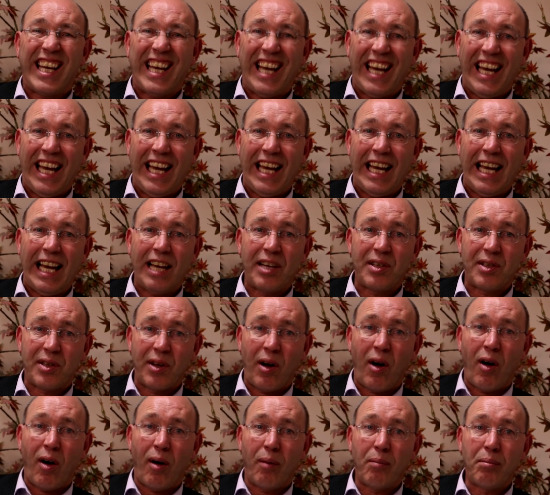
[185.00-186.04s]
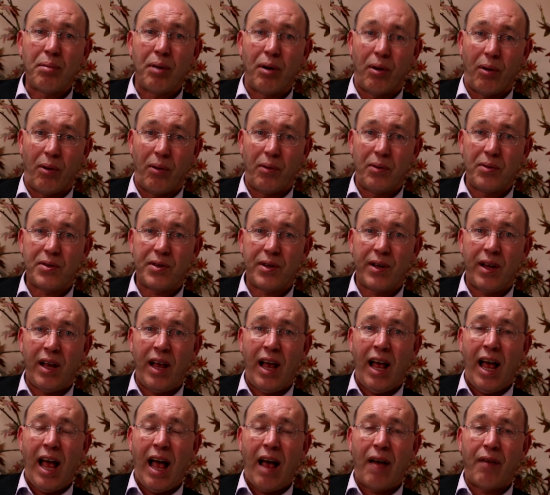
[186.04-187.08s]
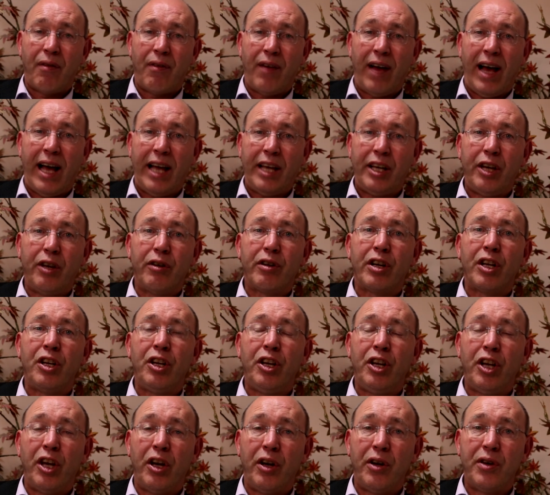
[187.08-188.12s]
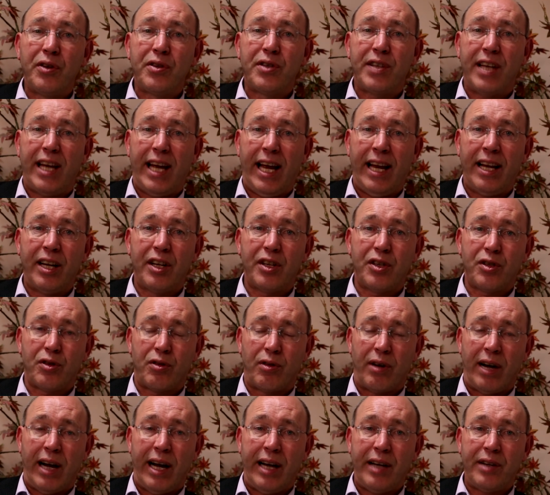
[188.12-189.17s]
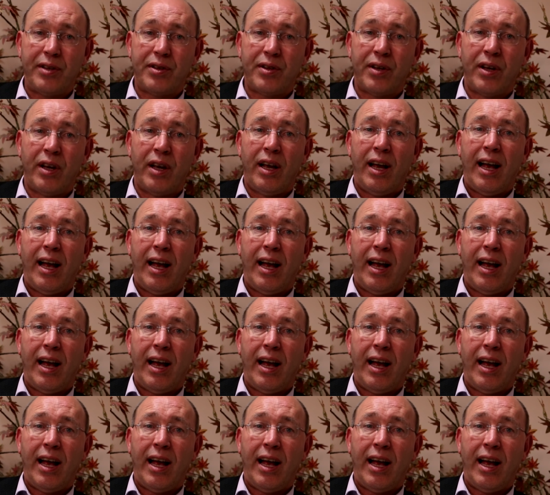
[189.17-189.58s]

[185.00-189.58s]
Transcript: key examples that you can use to illustrate